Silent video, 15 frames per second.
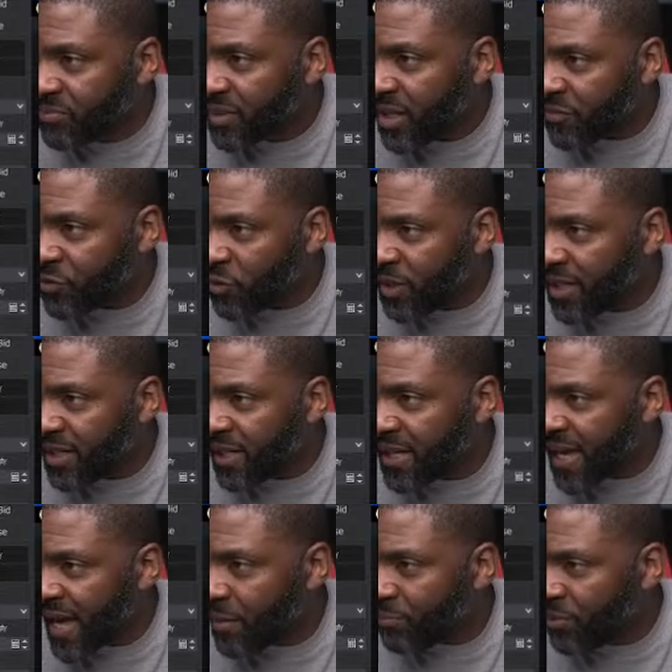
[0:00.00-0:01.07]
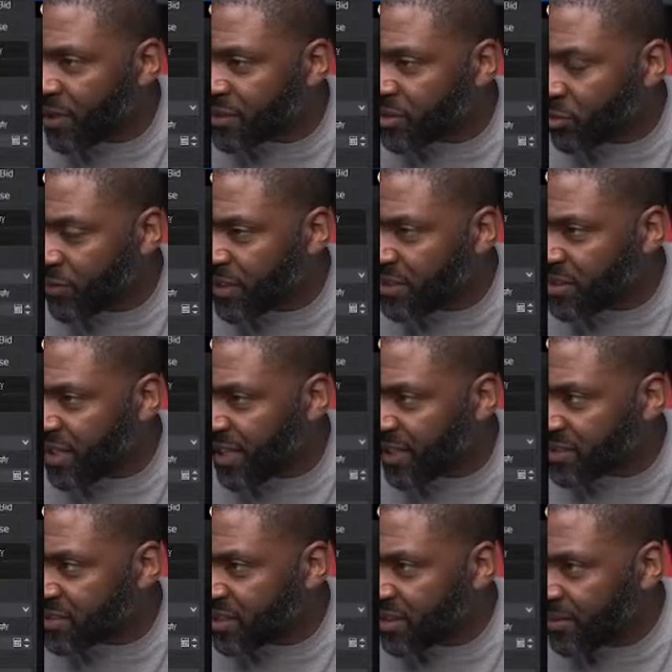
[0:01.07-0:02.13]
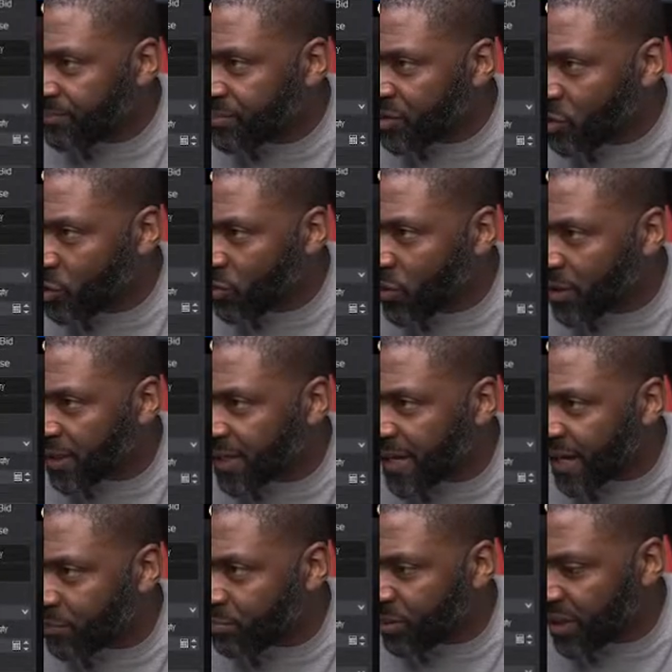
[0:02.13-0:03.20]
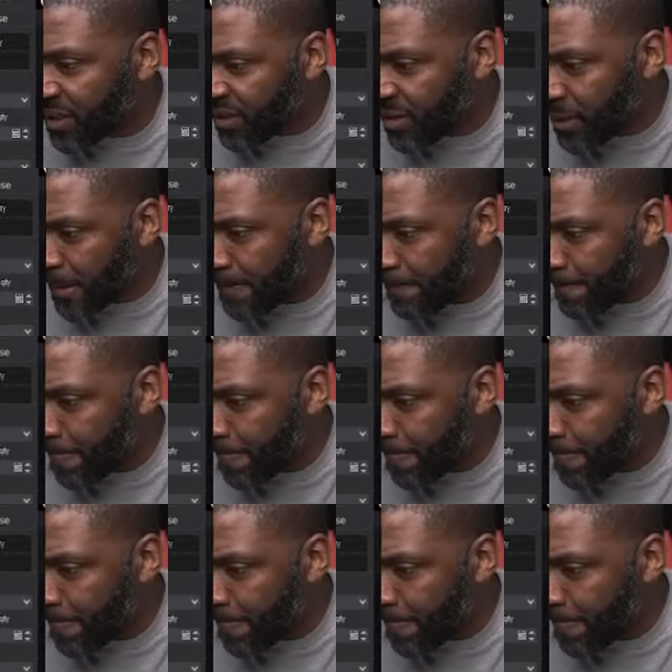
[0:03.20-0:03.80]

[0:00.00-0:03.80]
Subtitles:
if you did the gap plus 3 ticks, you would have got picked up